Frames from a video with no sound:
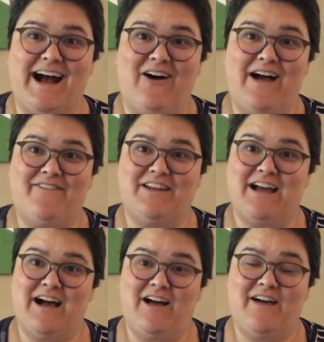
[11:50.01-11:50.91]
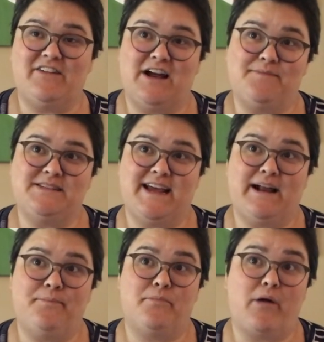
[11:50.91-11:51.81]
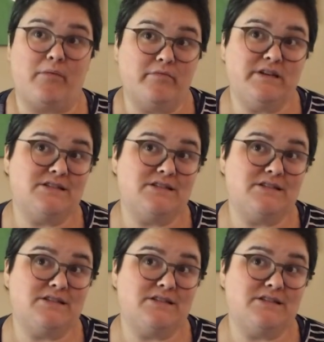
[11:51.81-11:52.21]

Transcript: I'll have an update up probably